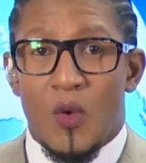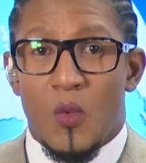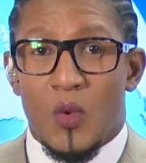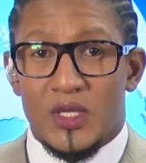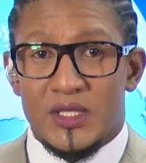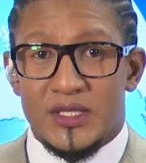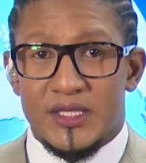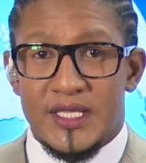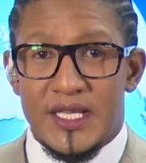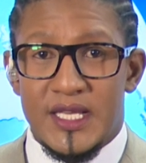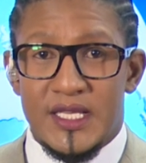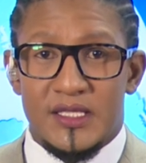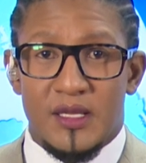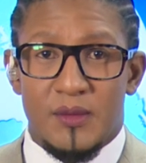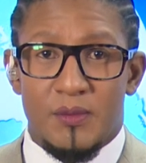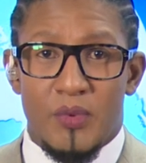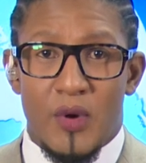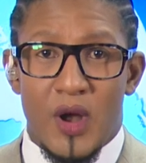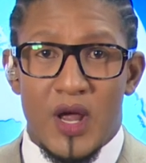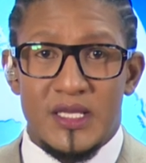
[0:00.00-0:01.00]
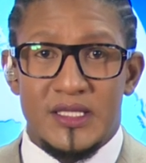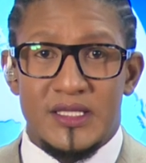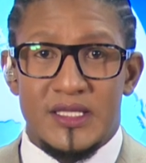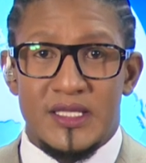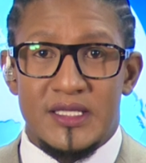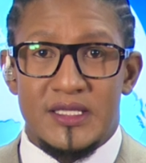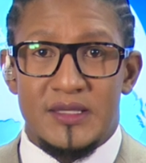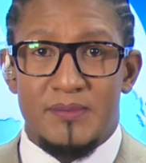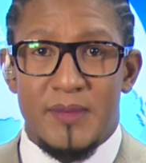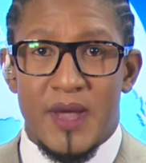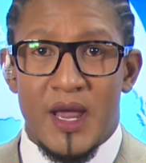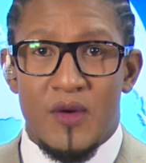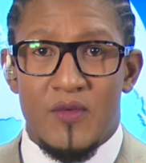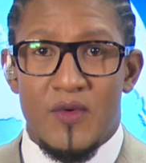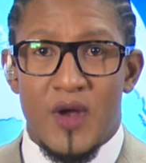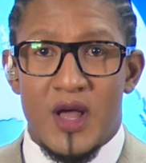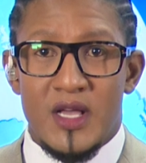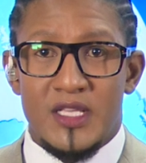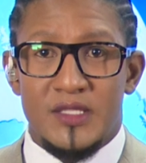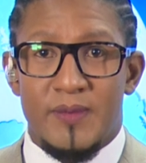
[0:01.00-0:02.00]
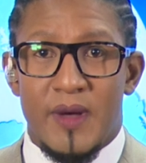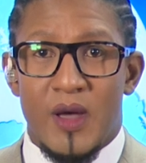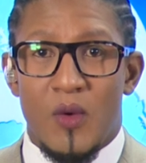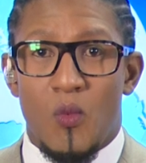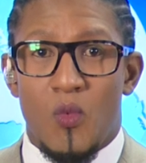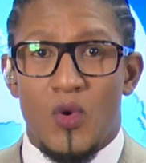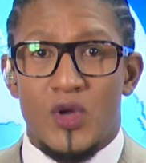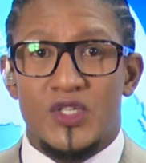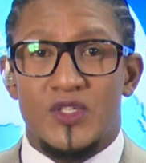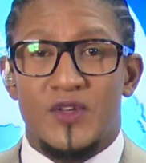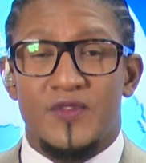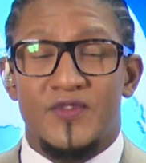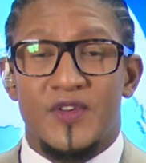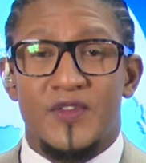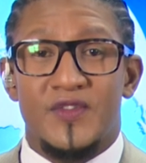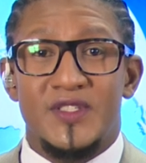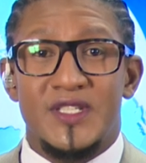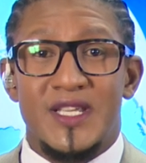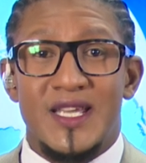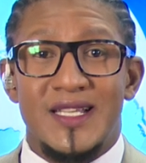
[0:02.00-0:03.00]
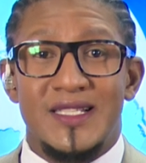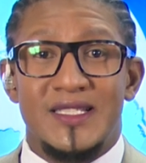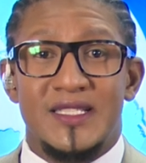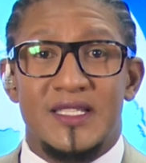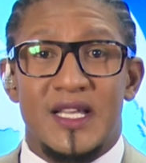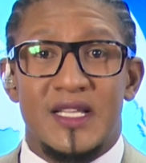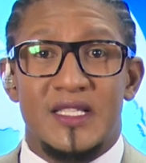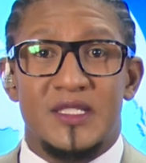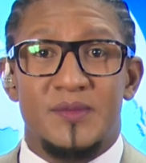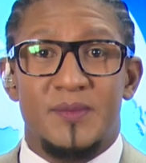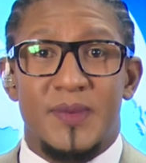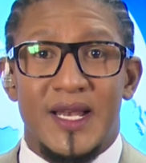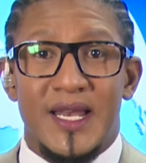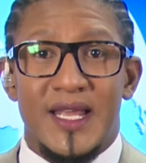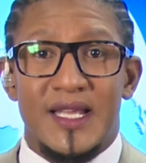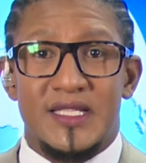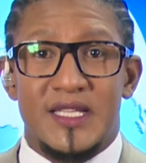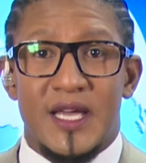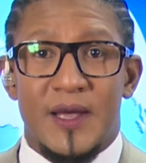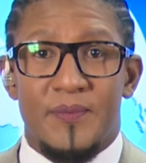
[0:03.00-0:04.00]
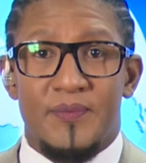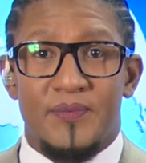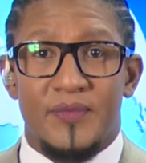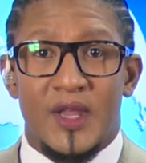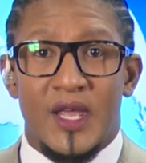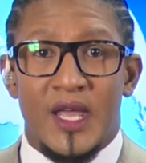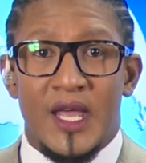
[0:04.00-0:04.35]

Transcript: while diesel prices may rise by 1 to 15 cents per litre.